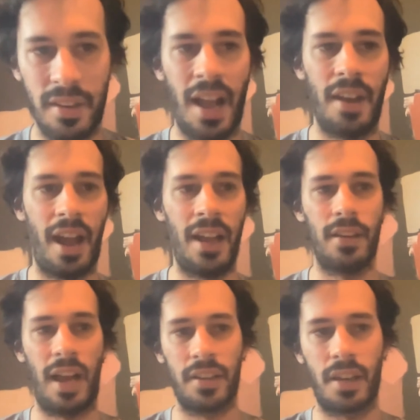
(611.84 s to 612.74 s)

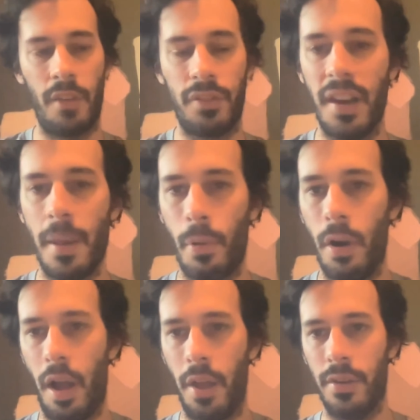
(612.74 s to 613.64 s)
and kind of
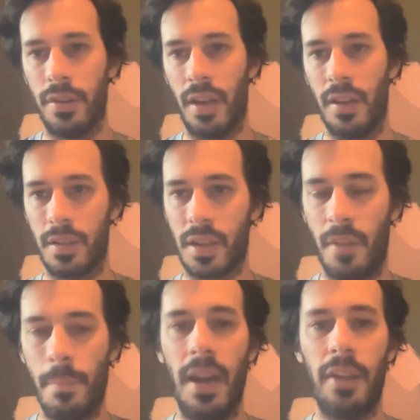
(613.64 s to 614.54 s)
deliberate and kind
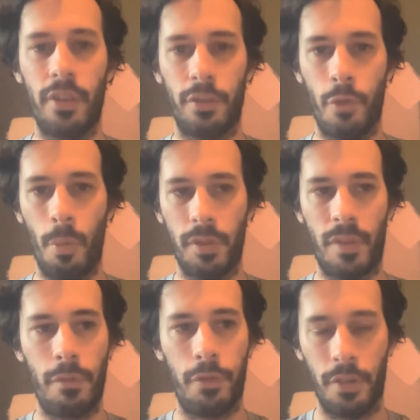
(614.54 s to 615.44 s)
of malicious forms of
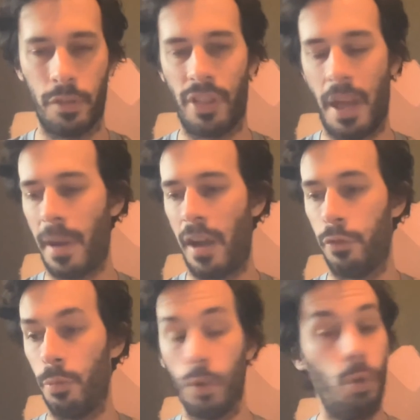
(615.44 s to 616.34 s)
influence on their
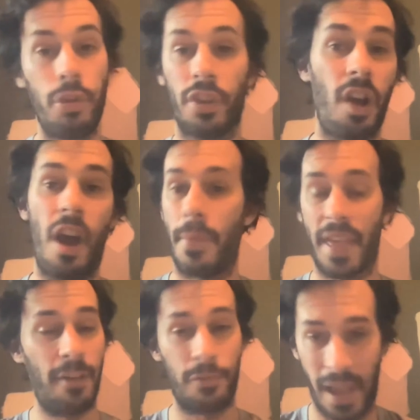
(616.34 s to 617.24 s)
platforms all the time, and
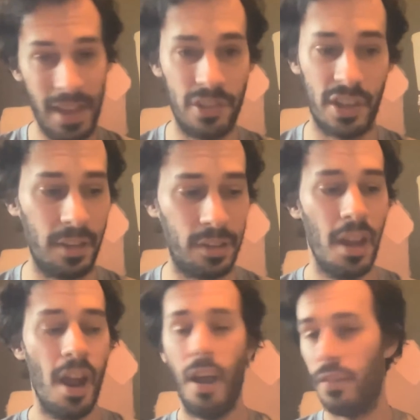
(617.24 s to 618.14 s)
they have for ages.
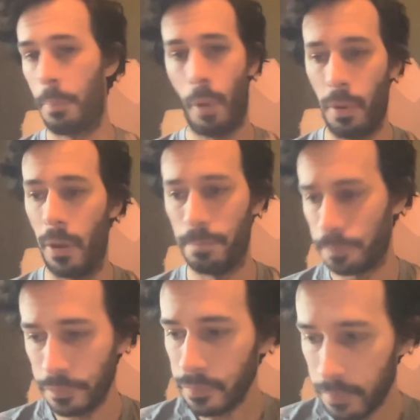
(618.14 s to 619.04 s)
The
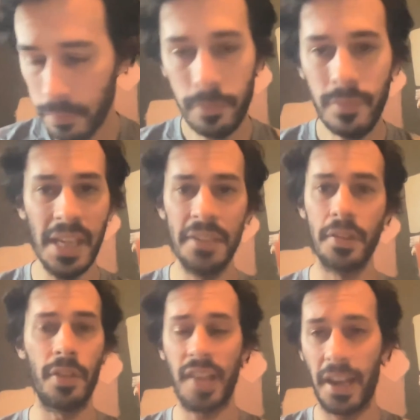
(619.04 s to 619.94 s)
problem is
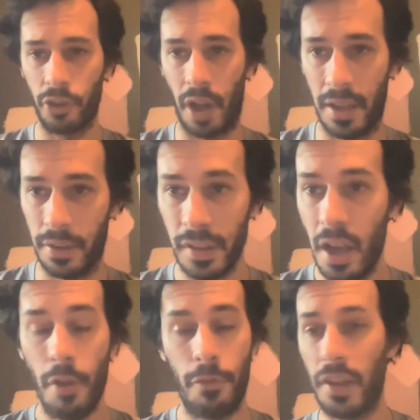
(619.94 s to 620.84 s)
that the tech giants,
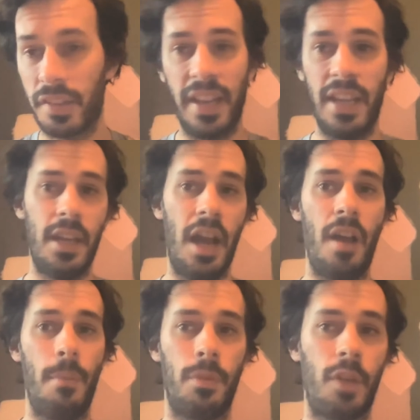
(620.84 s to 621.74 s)
firstly,
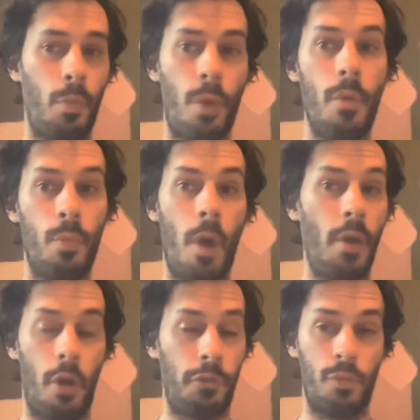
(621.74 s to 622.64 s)

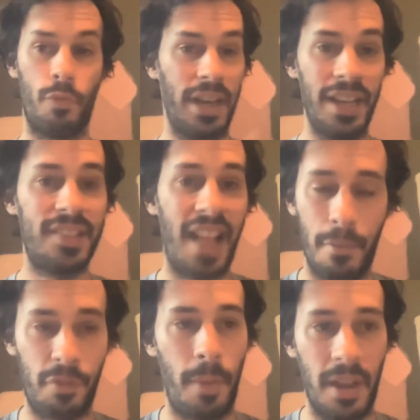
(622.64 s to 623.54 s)
won't often release that
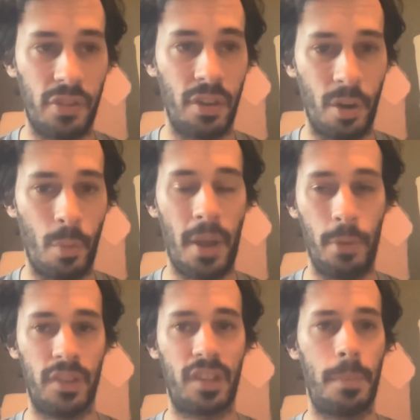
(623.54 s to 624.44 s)
information in a way
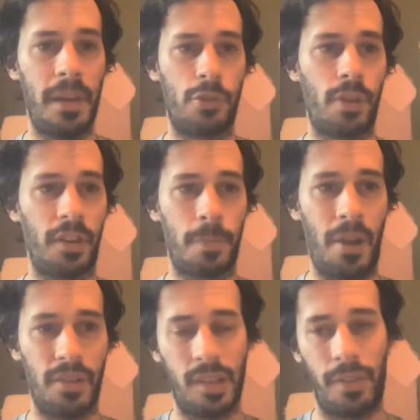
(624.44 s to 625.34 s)
which is completely
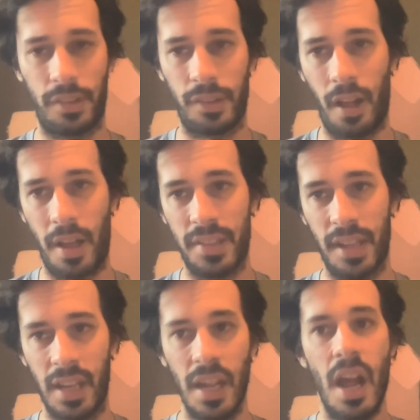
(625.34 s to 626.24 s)
transparent to civic
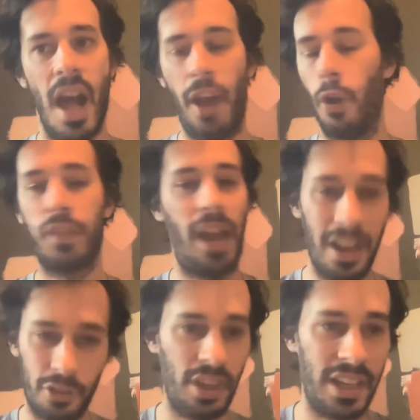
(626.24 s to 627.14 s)
society, and often
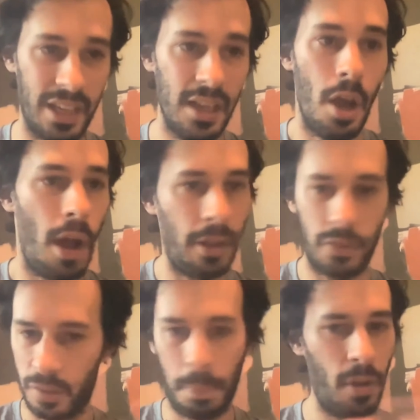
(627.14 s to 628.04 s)
actually,
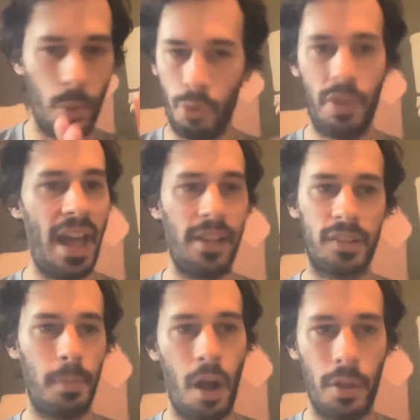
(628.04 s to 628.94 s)
despite all their
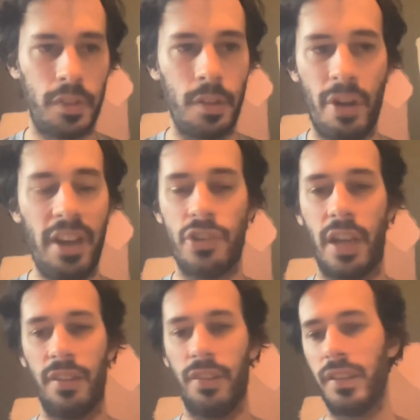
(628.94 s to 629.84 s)
smarts and
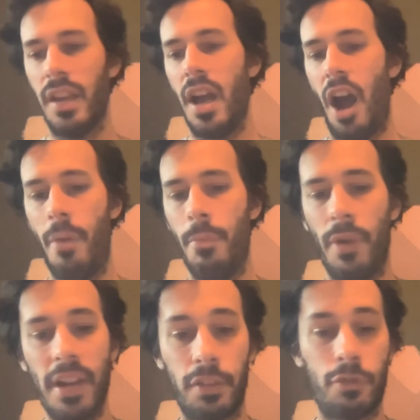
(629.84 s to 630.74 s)
riches,
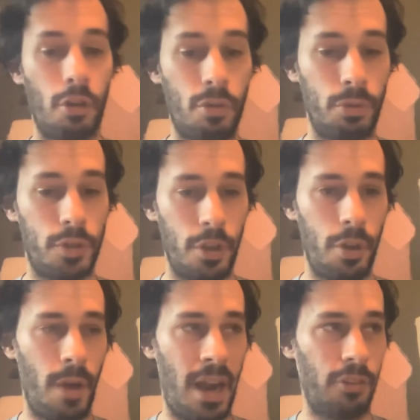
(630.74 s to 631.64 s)
really struggle
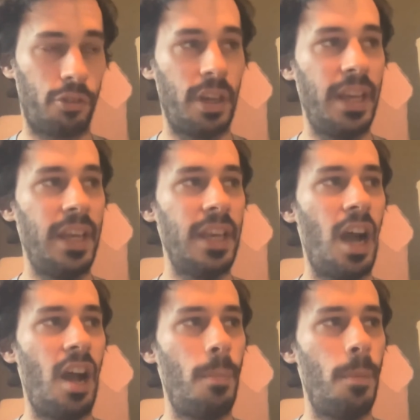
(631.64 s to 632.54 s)
to actually
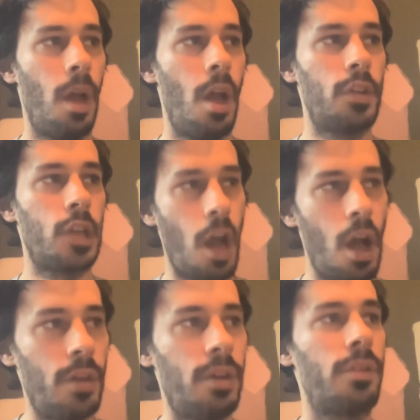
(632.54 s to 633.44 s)

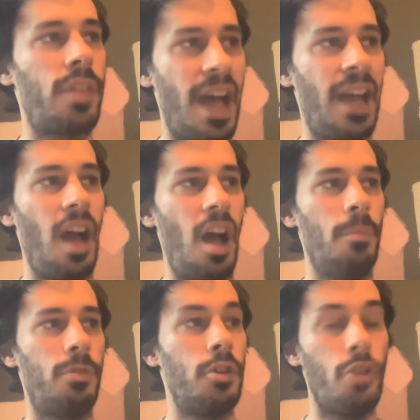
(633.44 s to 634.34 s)
turn that
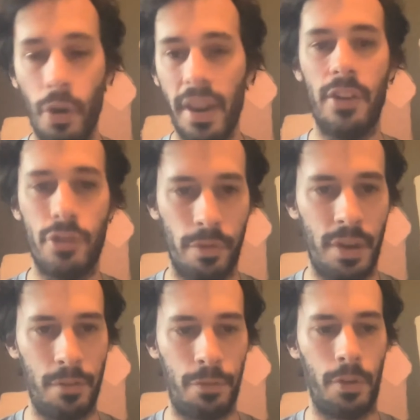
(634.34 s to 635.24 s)
the knowledge of
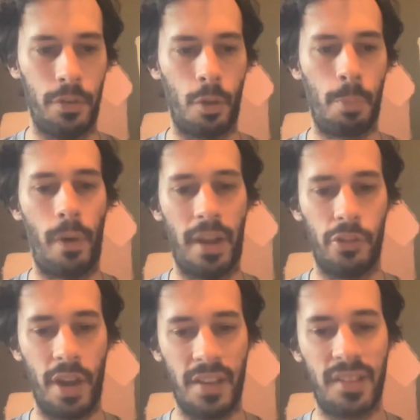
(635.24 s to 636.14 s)
an influence
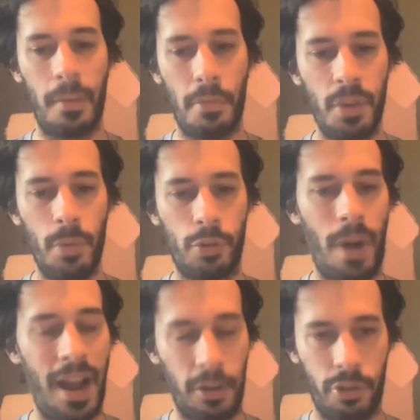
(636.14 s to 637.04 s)
operation into something which
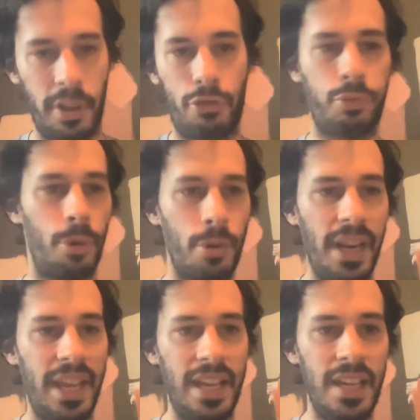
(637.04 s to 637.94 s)
will actually
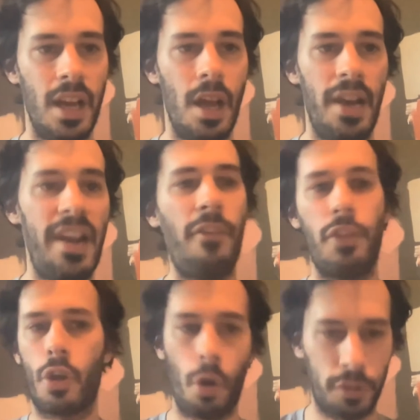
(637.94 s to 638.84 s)
truly
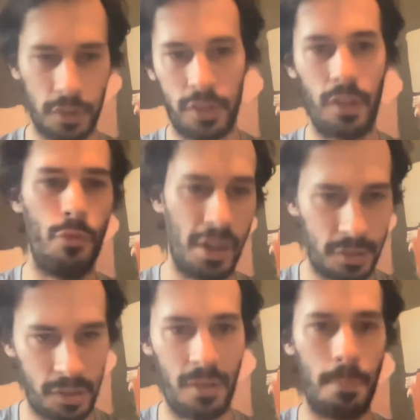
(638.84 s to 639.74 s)
levy costs and
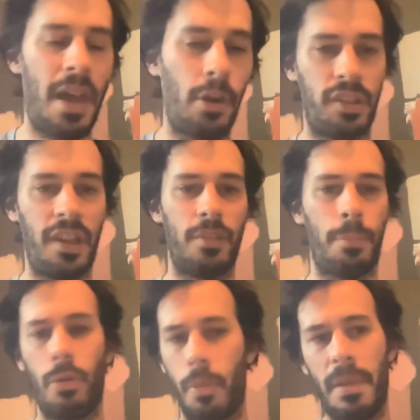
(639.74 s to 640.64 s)
risks and penalties
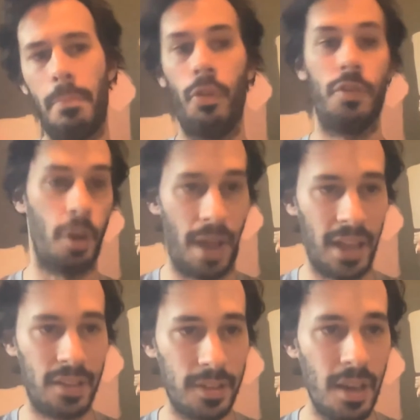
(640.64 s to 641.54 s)
upon the people that do
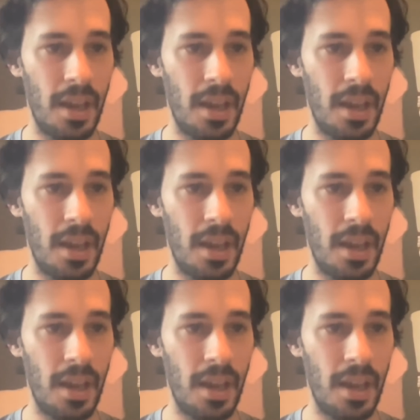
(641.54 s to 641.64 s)
it.